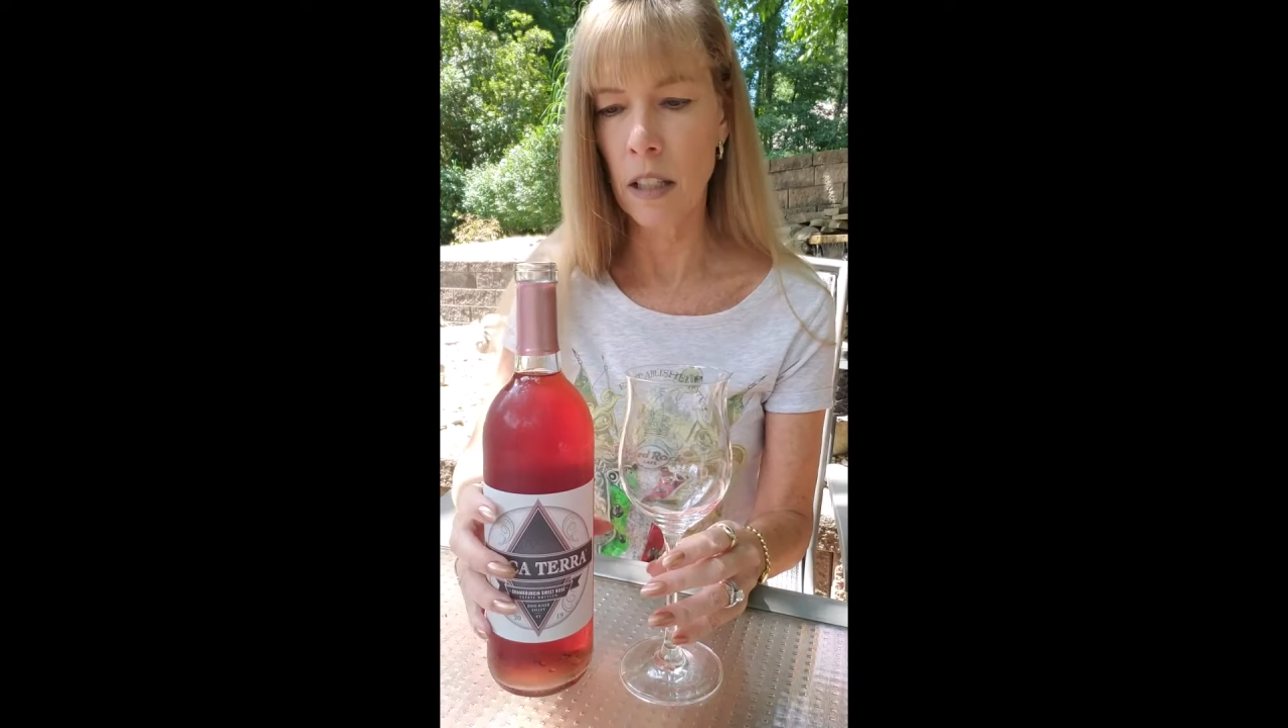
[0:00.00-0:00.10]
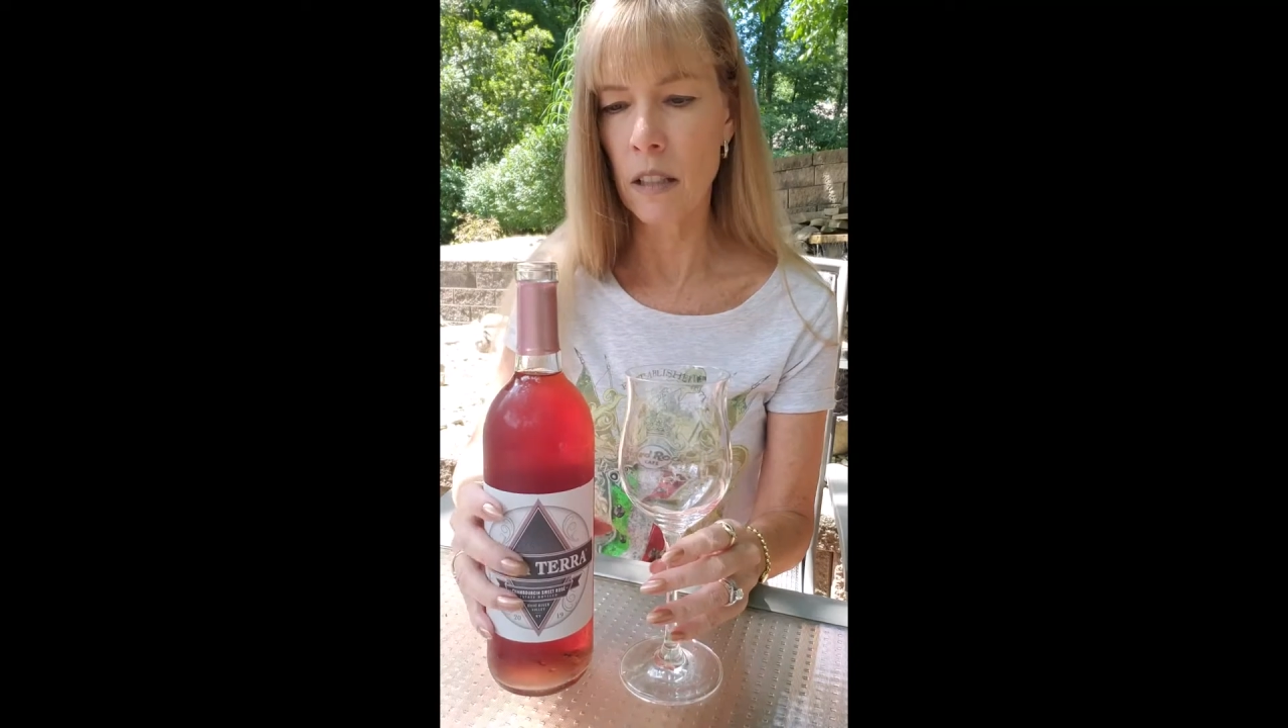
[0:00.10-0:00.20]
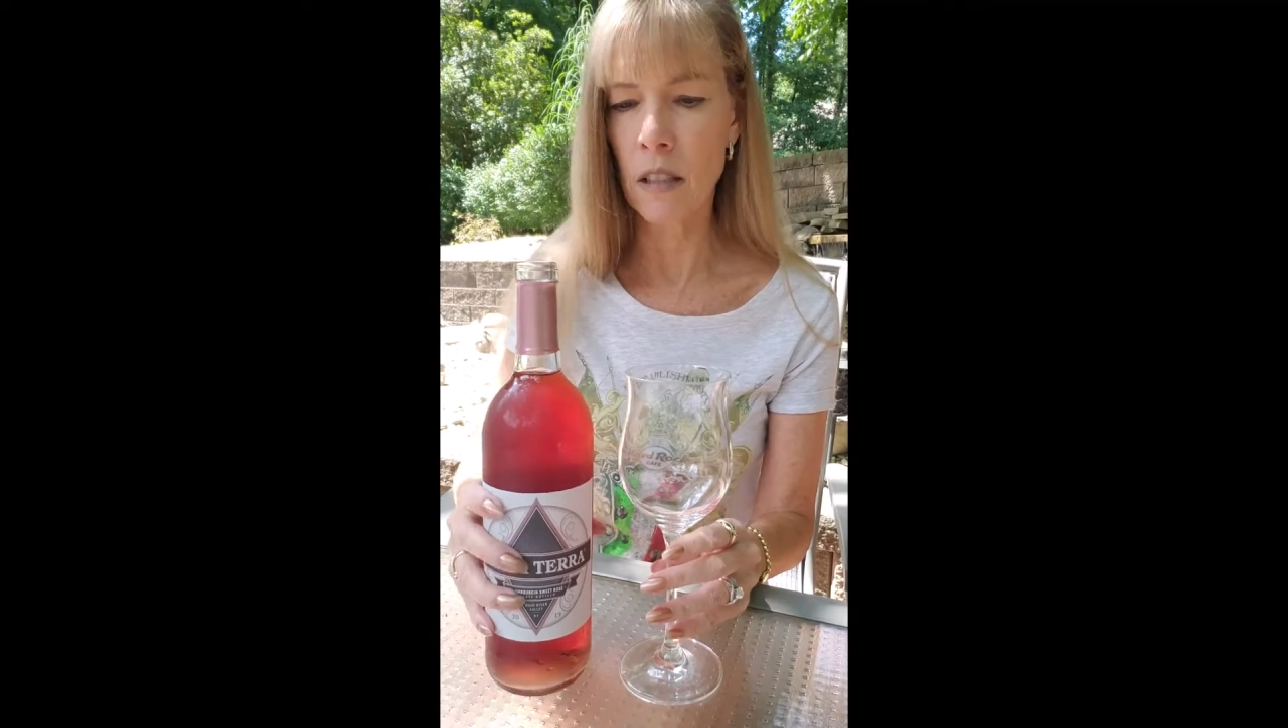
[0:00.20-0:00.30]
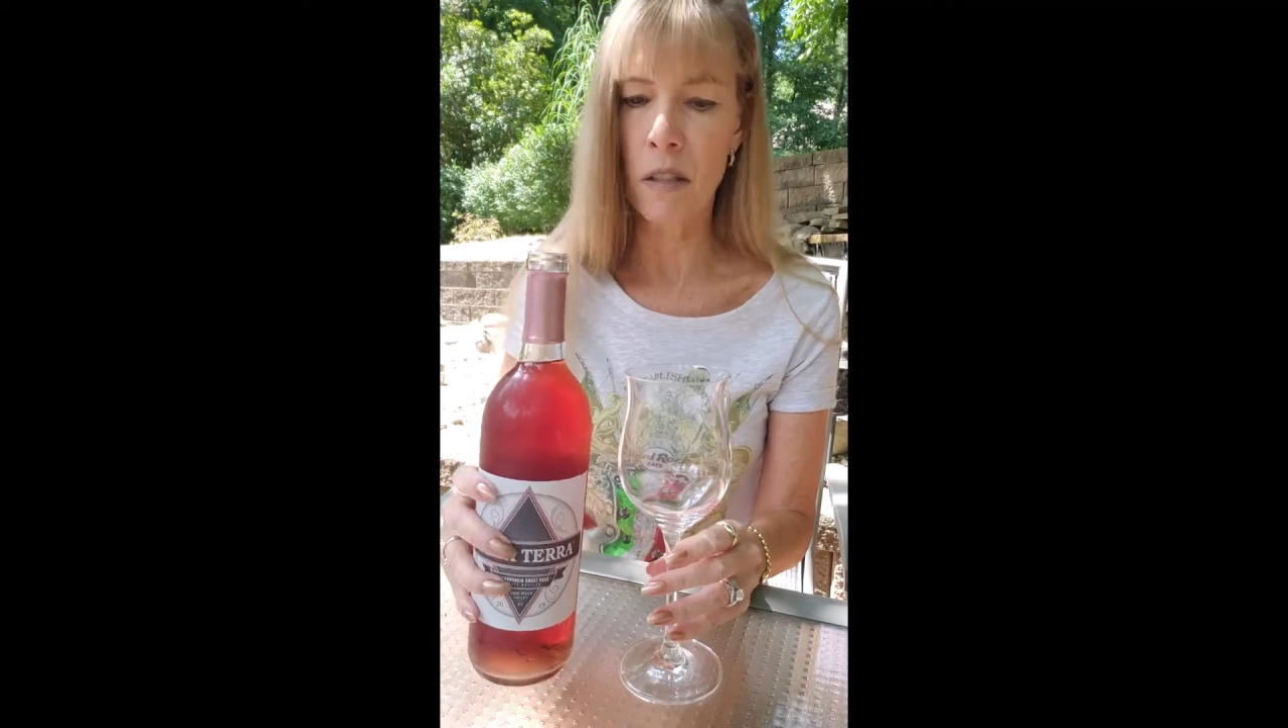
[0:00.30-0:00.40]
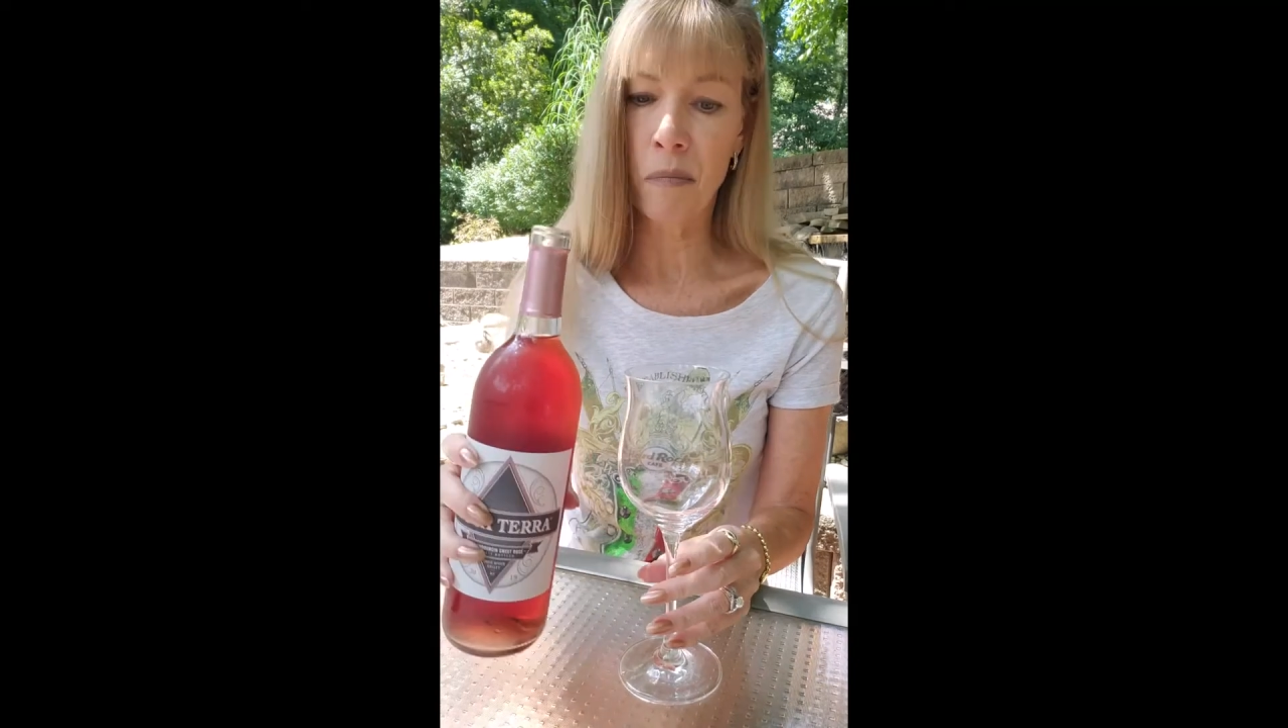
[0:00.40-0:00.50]

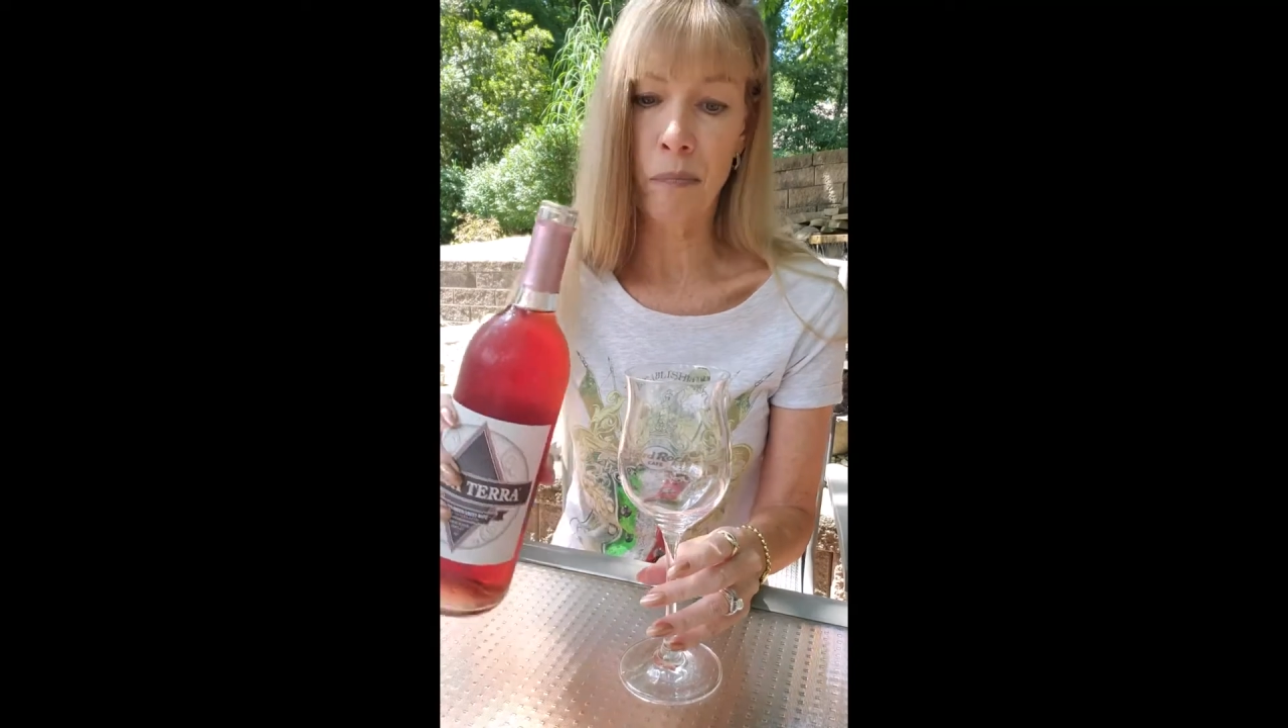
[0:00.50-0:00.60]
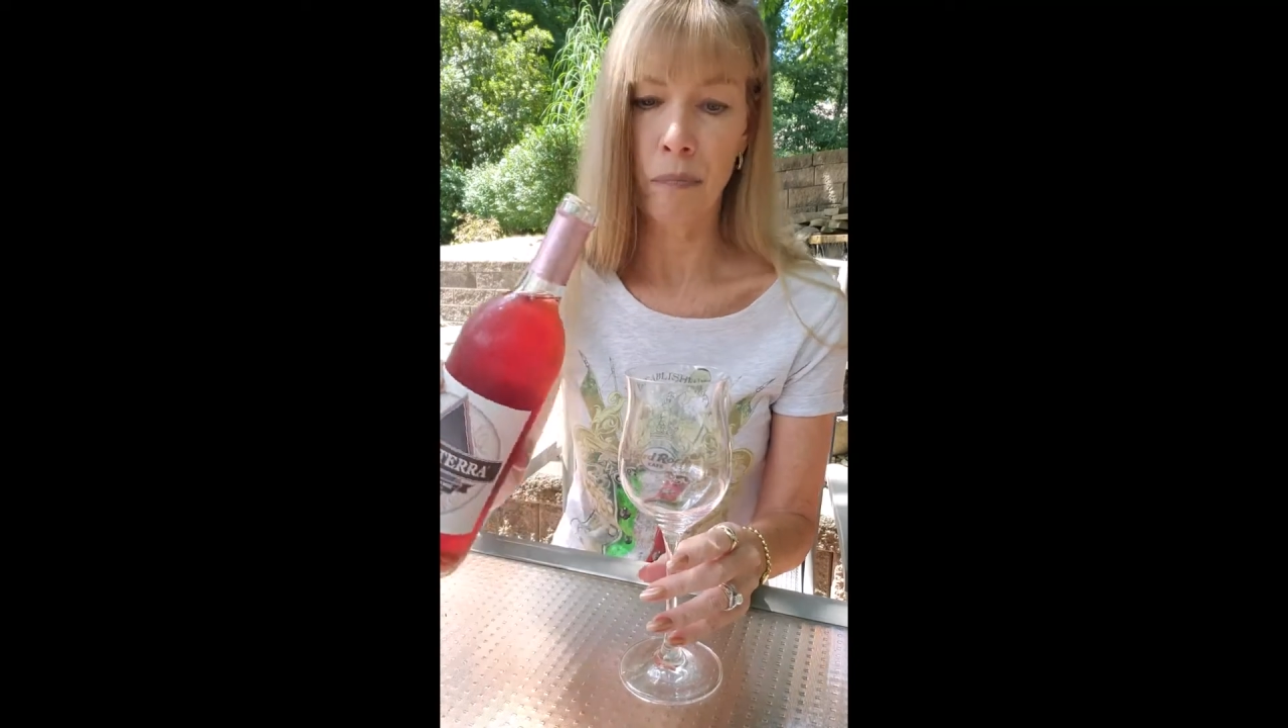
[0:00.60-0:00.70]
It's